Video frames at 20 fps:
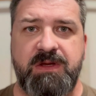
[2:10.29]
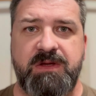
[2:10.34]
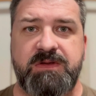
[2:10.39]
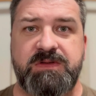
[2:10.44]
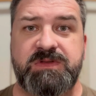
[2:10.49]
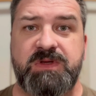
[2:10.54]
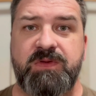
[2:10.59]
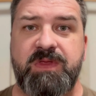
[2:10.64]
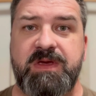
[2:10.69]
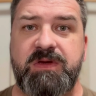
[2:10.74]

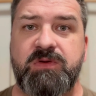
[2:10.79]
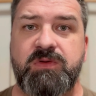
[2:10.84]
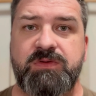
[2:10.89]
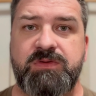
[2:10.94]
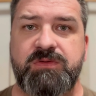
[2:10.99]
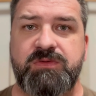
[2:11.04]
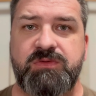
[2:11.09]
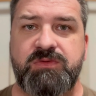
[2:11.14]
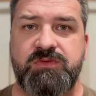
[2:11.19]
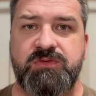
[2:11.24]
so they
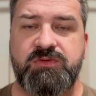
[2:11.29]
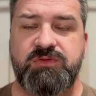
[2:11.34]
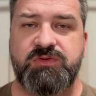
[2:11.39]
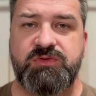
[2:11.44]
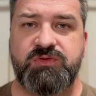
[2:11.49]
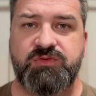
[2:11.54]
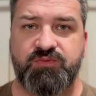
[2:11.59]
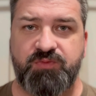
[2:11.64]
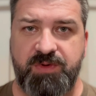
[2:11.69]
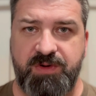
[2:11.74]
couldn't
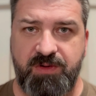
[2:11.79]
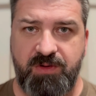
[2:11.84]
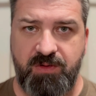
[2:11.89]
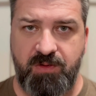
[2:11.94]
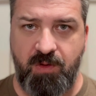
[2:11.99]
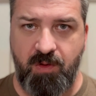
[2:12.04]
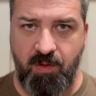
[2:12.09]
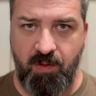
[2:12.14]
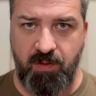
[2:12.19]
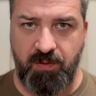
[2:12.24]
drill
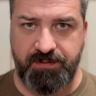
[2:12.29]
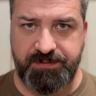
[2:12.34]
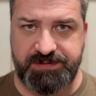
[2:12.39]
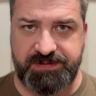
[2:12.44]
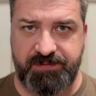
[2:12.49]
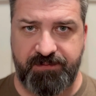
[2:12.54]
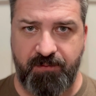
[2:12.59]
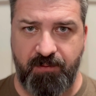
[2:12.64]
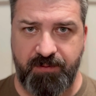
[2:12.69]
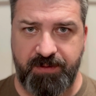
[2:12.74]
holes
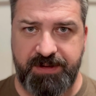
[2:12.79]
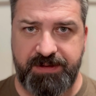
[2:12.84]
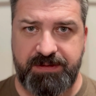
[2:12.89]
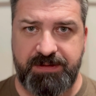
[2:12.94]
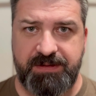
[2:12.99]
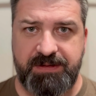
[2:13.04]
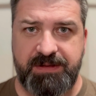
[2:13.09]
for it.